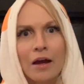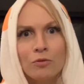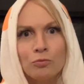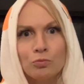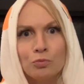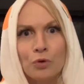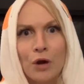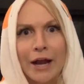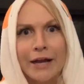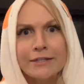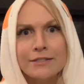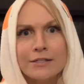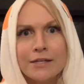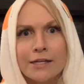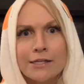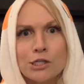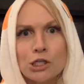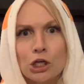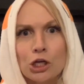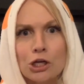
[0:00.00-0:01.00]
Right,
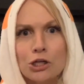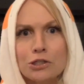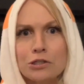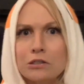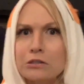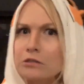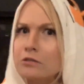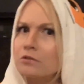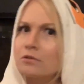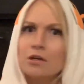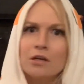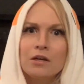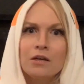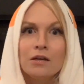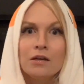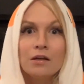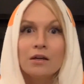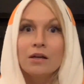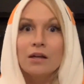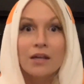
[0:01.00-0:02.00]
teachers?
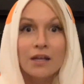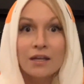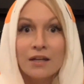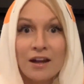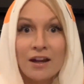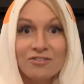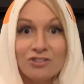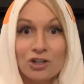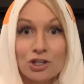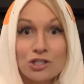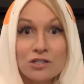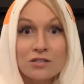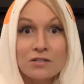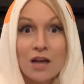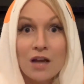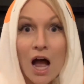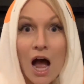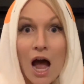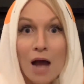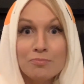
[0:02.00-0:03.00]
It never
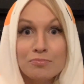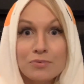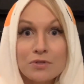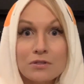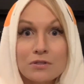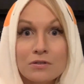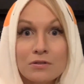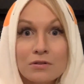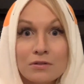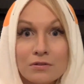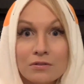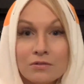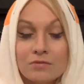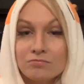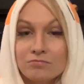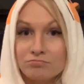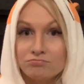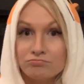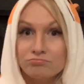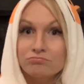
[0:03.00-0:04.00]
stops.
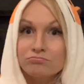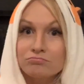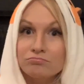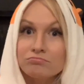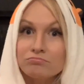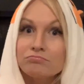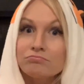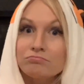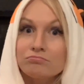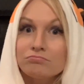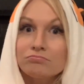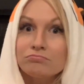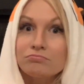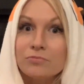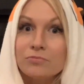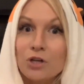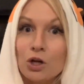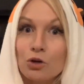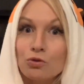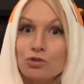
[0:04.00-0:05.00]

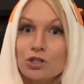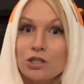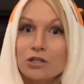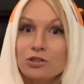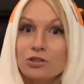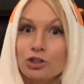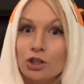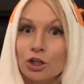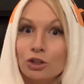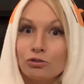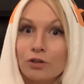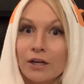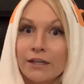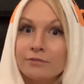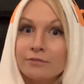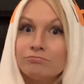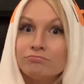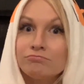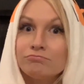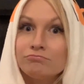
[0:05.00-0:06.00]
Note, children,
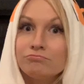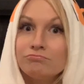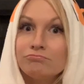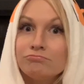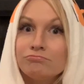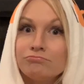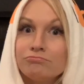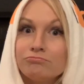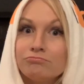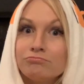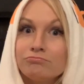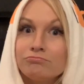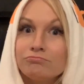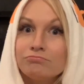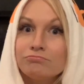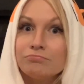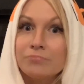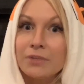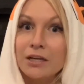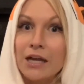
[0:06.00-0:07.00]

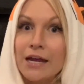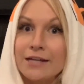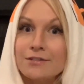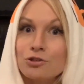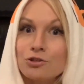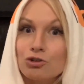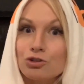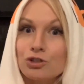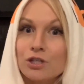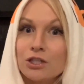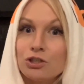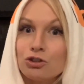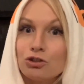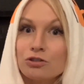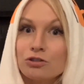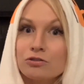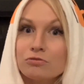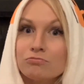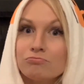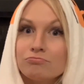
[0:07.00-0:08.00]
be nice to your
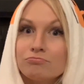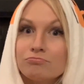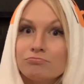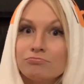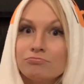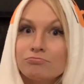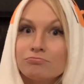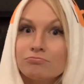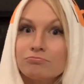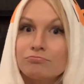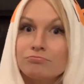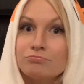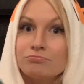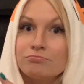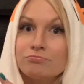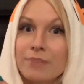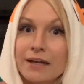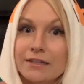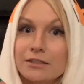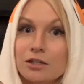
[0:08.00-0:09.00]
teachers.
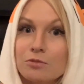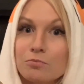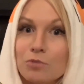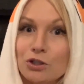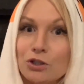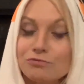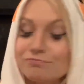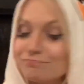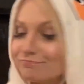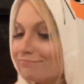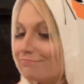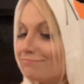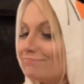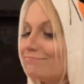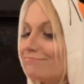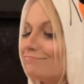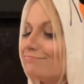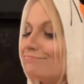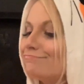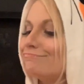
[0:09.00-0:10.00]

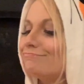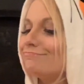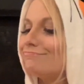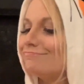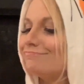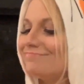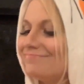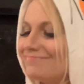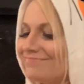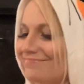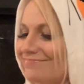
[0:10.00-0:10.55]
Bye.